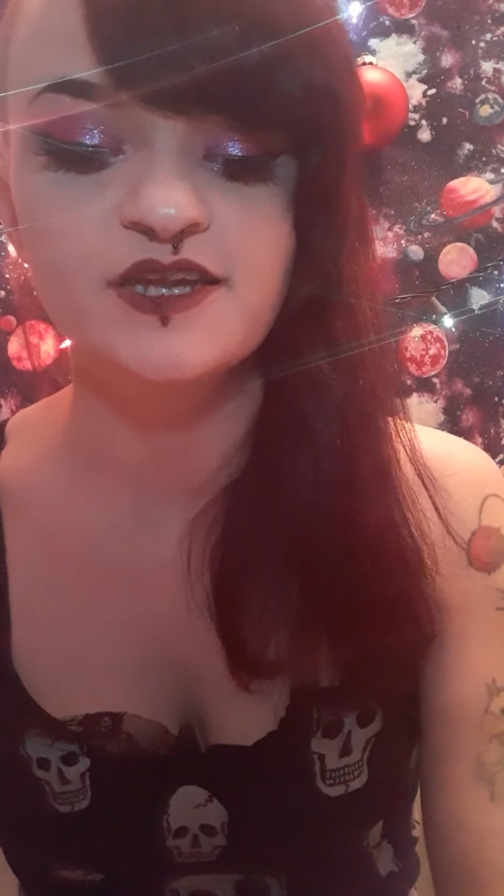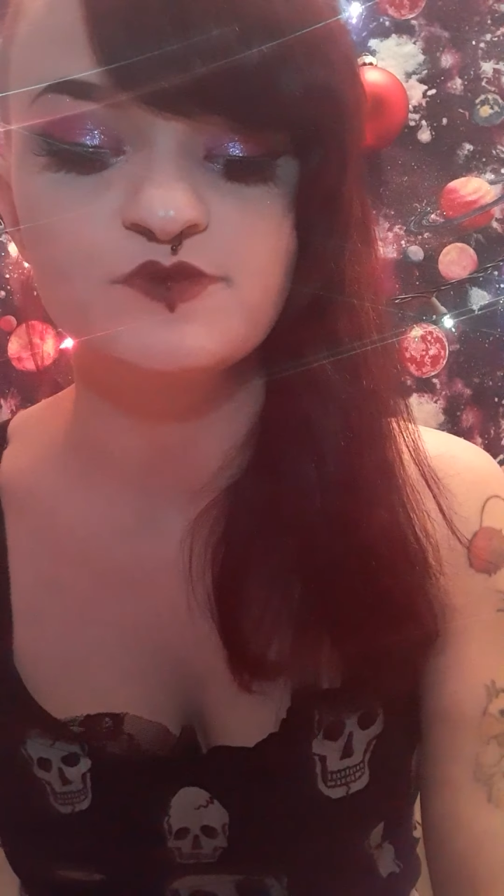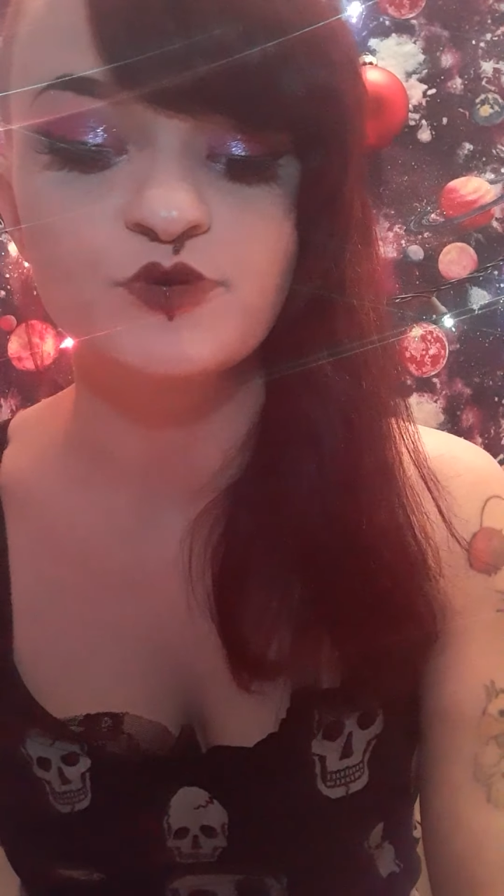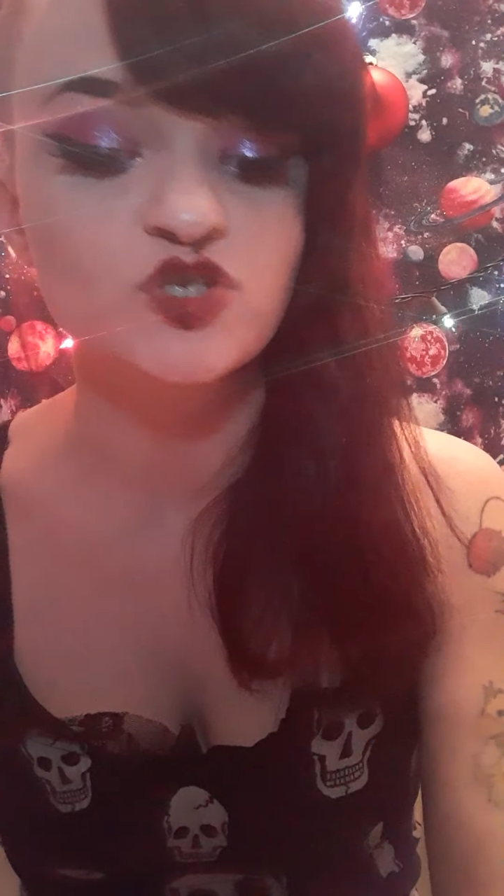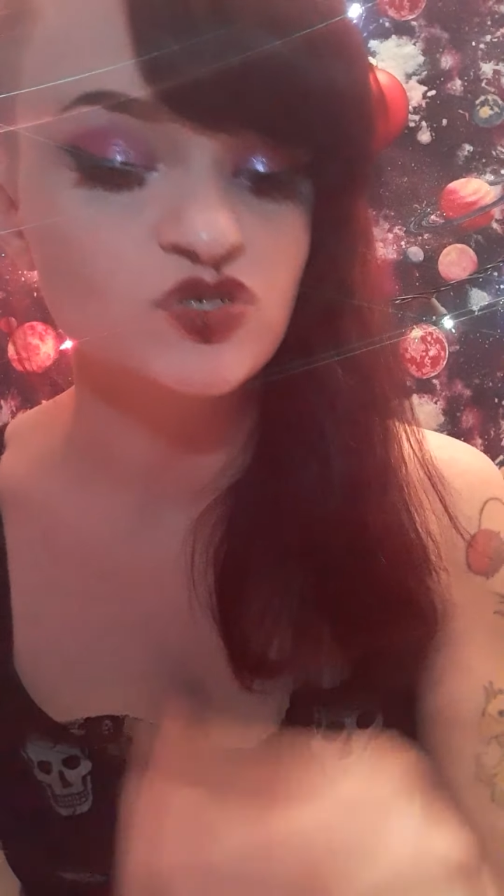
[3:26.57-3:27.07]

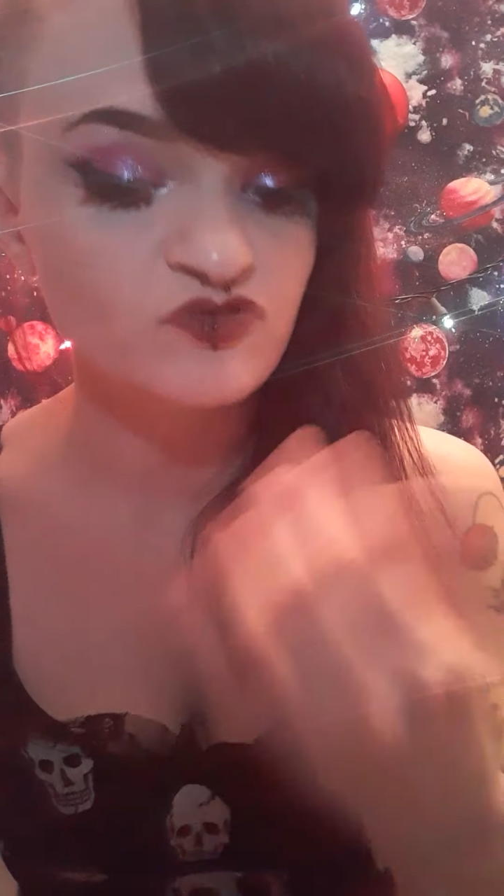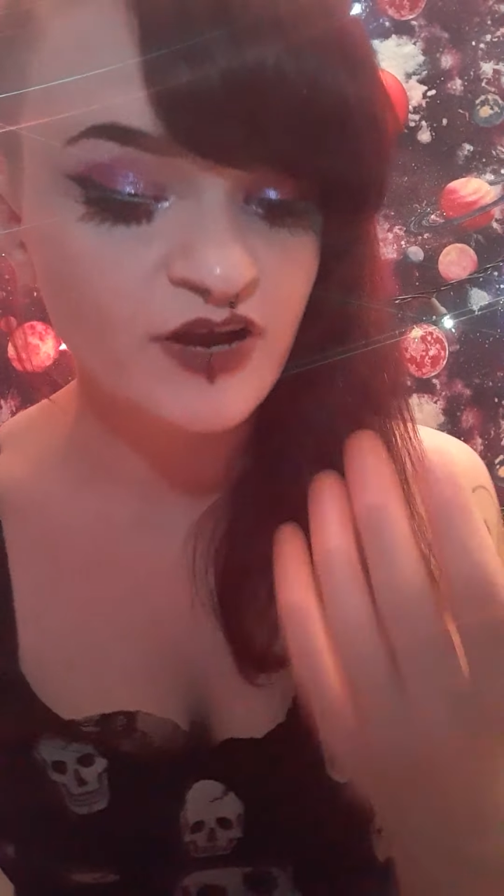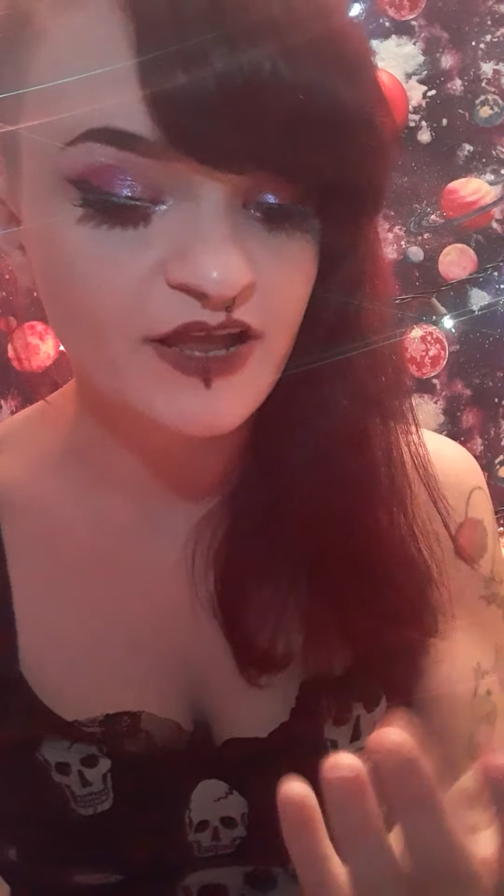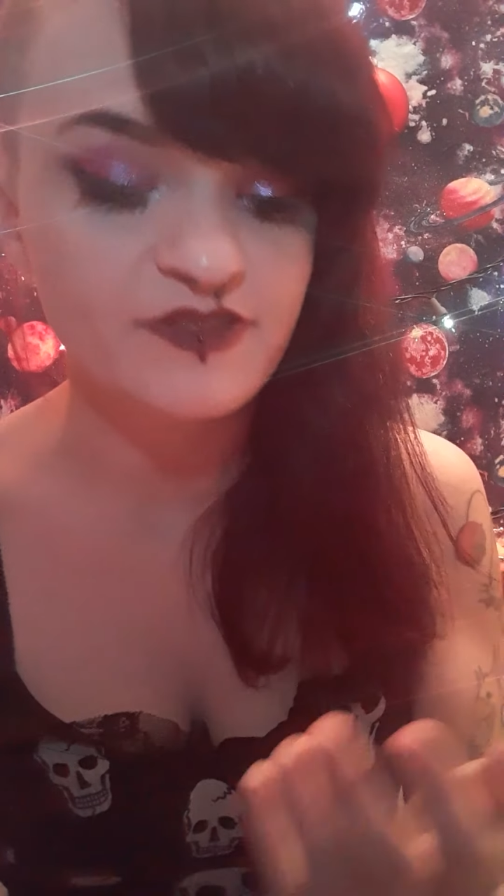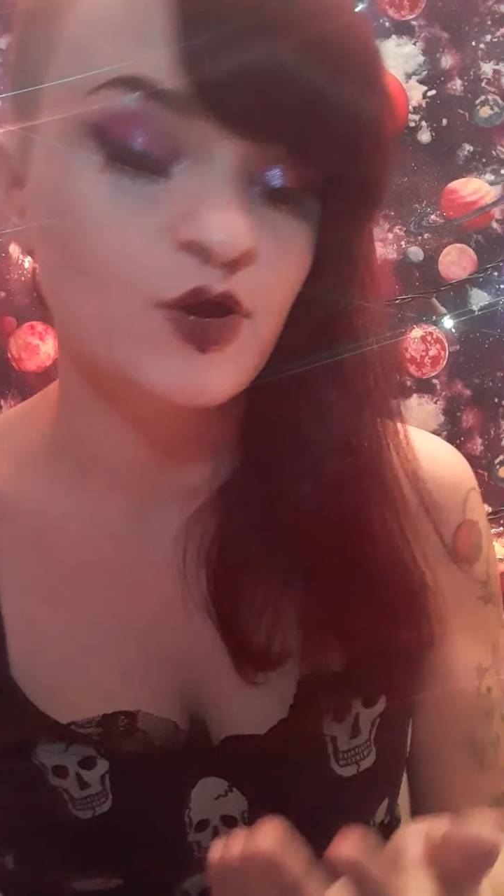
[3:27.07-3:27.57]
is
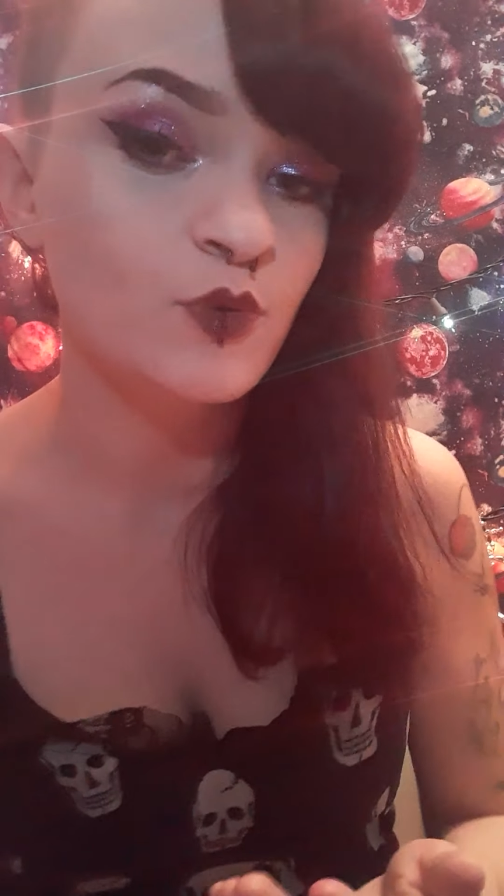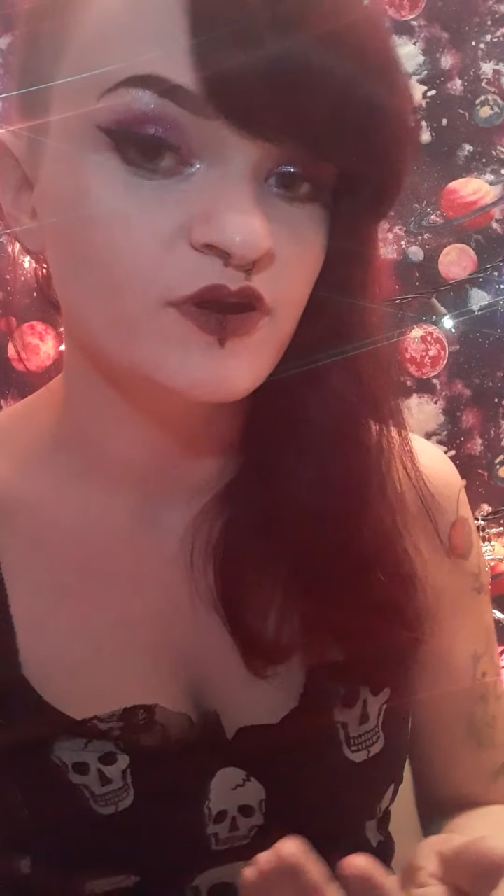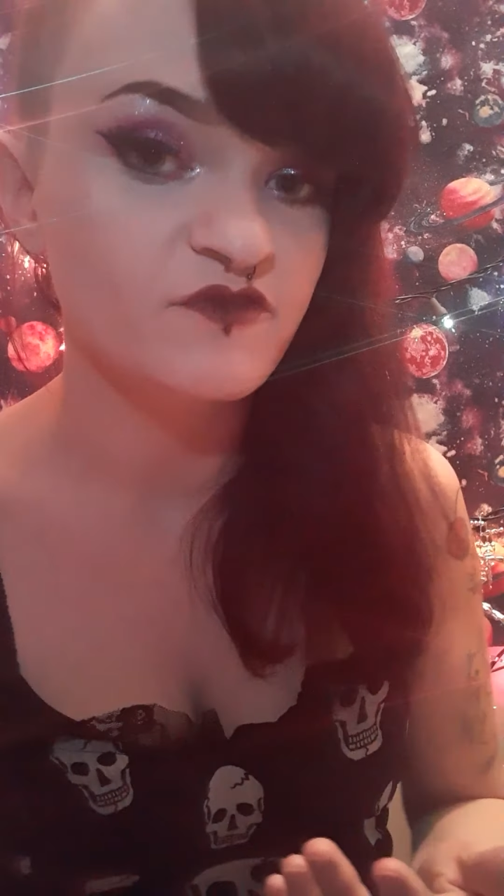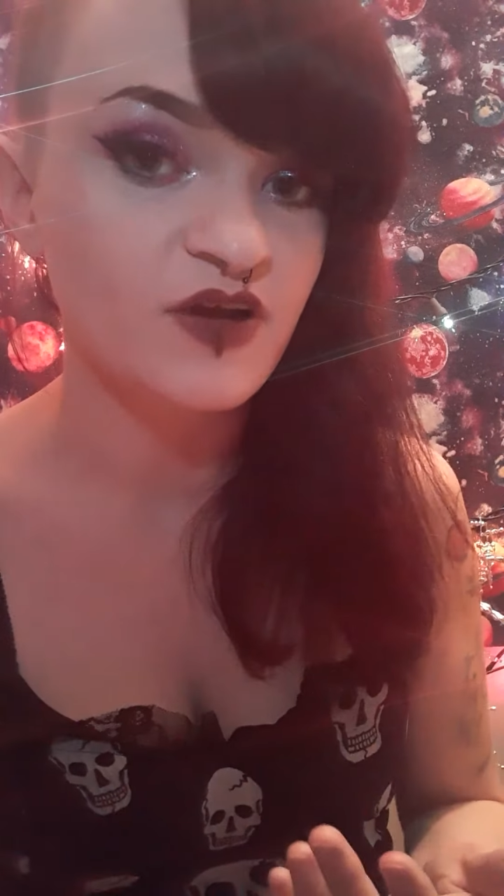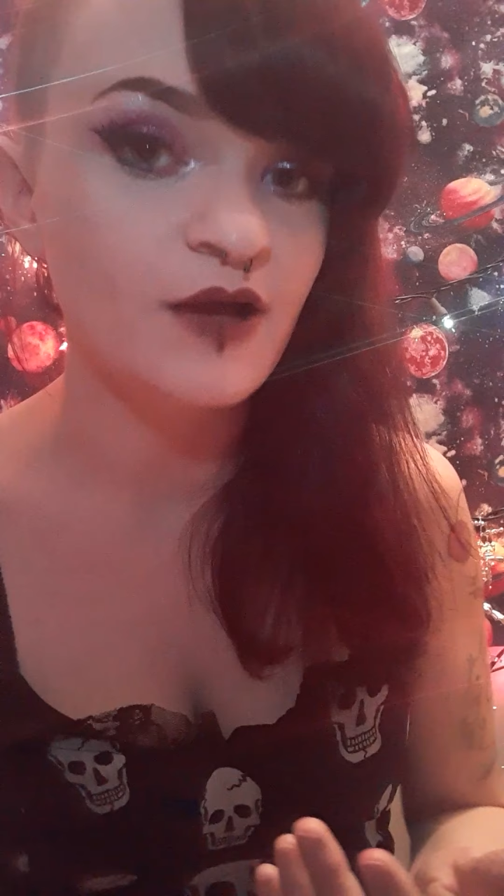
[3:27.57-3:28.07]
portraying the
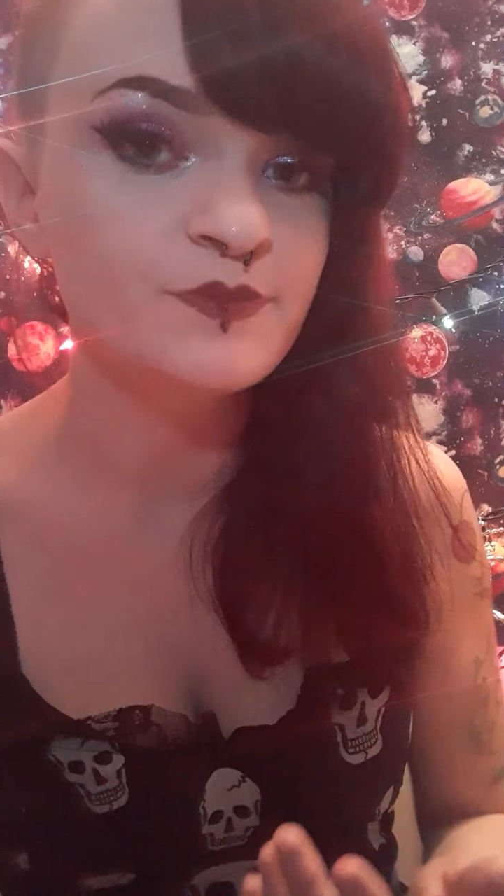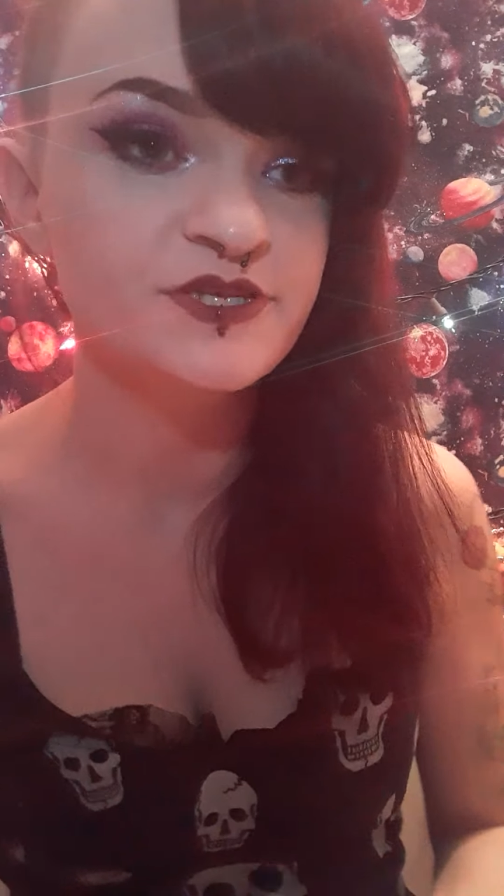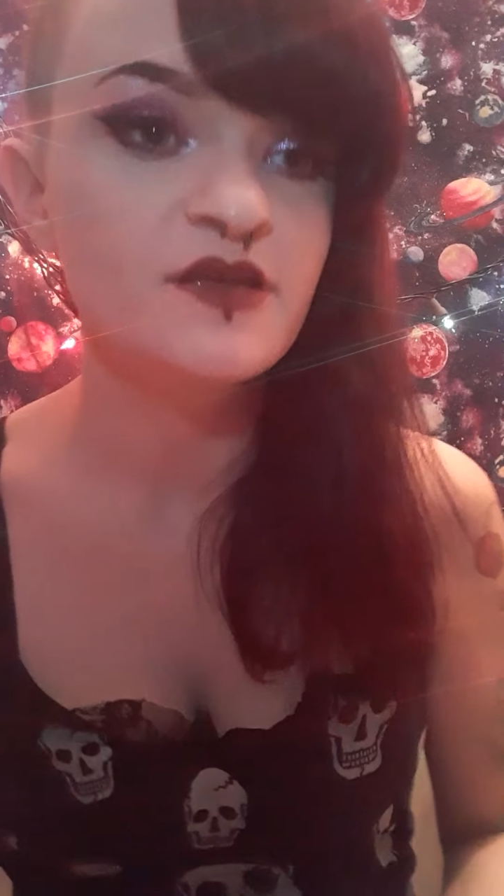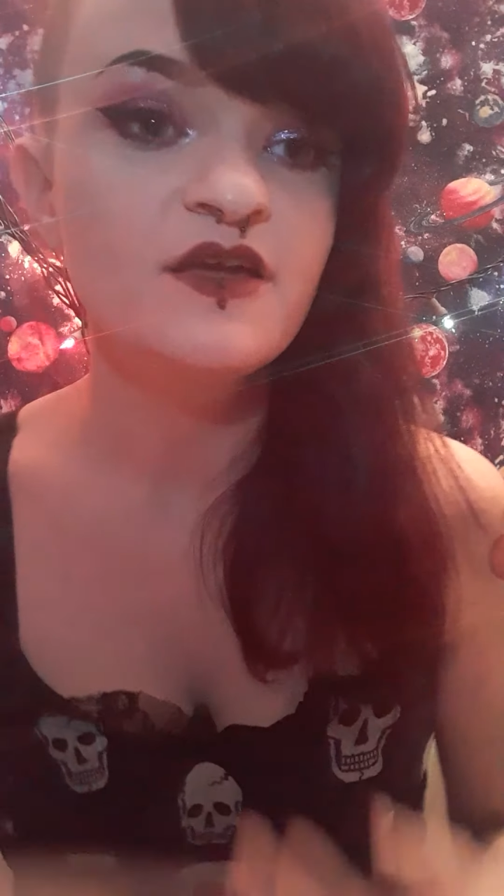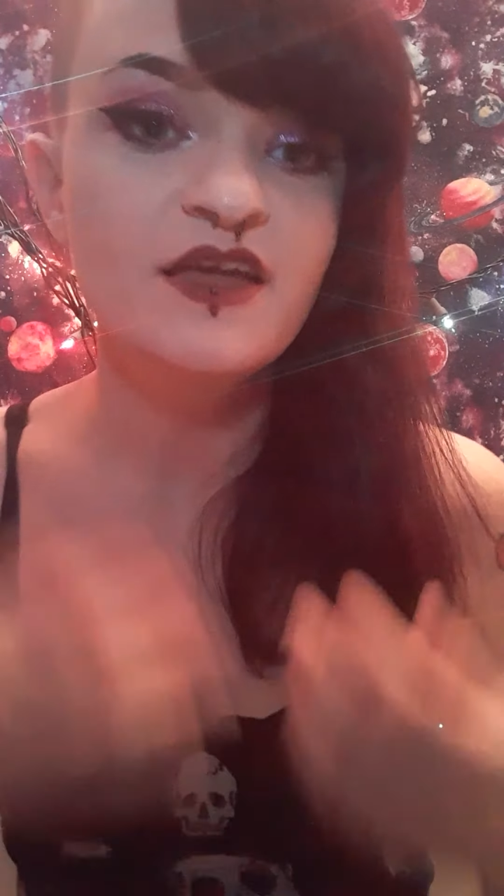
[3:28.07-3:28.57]
Queen of Cups.